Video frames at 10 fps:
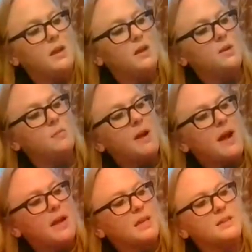And on the
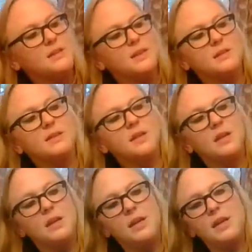back it says,
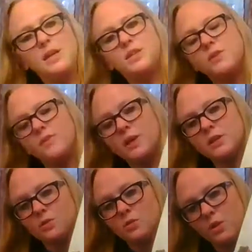each of
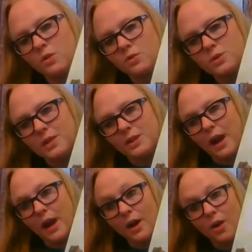us grows in
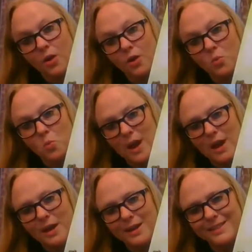our own
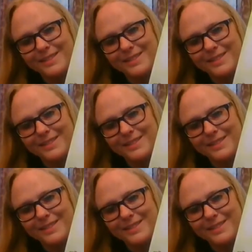way.